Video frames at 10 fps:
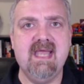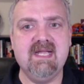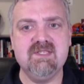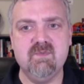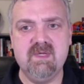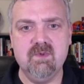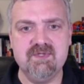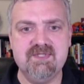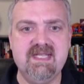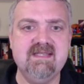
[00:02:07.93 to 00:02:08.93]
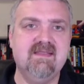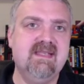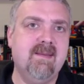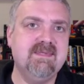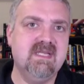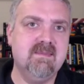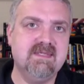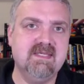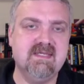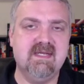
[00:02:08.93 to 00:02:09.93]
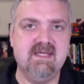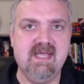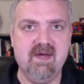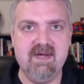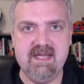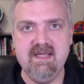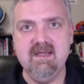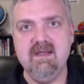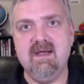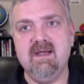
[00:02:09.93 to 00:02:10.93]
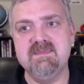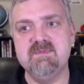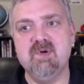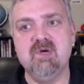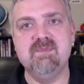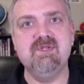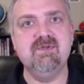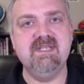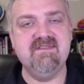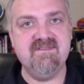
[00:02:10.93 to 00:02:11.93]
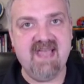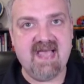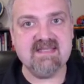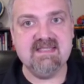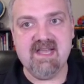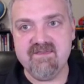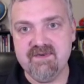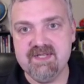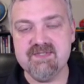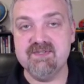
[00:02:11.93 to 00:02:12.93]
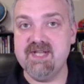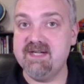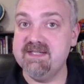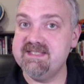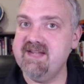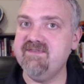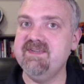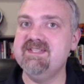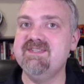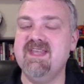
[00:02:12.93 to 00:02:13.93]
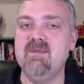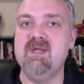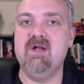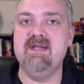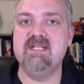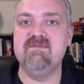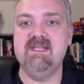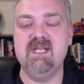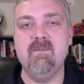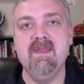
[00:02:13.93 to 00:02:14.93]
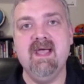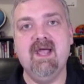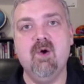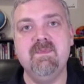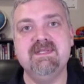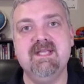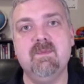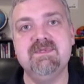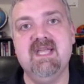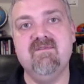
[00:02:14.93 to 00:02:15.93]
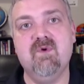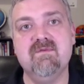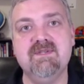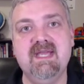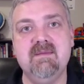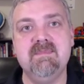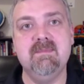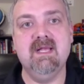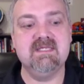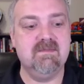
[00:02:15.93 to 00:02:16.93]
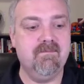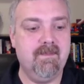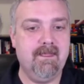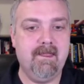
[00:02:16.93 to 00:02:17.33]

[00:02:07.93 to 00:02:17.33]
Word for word: Next, we will see that the epididymis is going to carry um, sperm to the vas deferens or ductus deferens. So that'll be our next video. I hope this helps. Have a wonderful day. Be blessed.